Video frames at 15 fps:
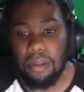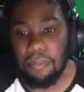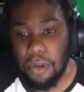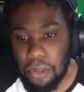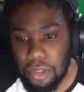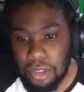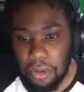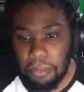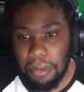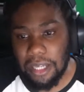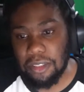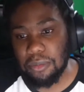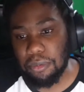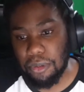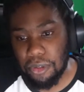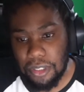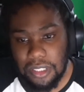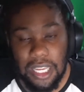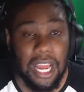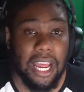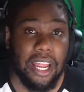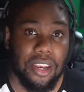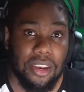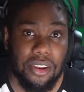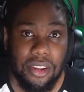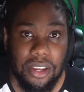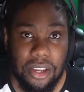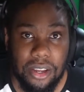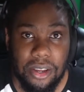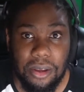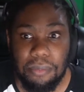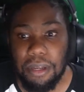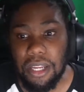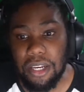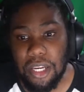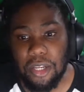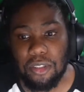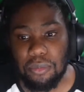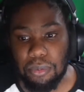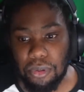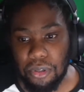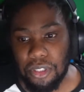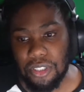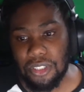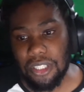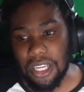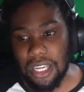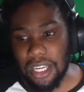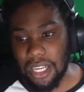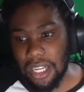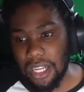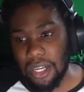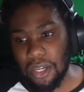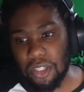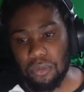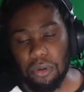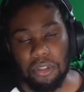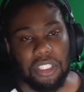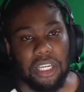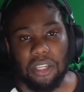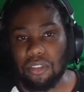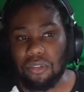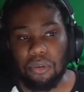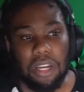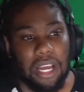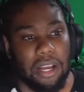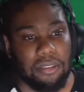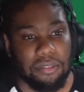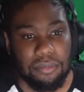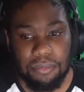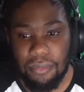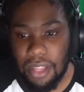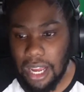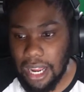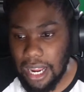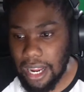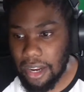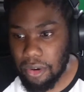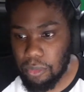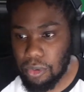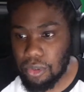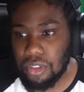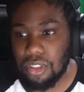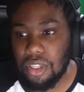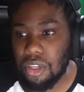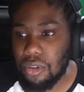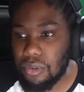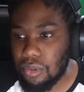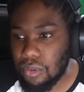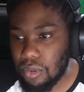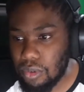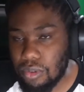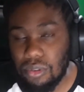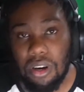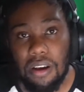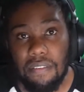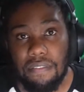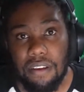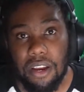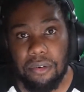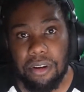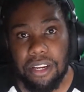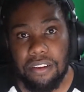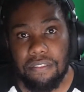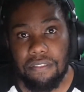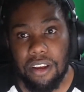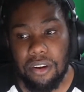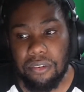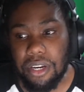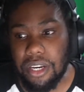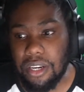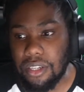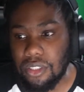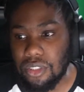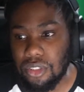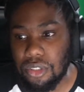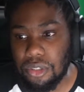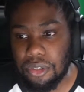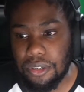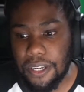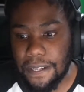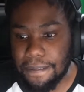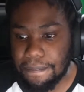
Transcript: also Mad Sports and Neeks Sports as well. Check us all out. And we'll see you all very, very soon.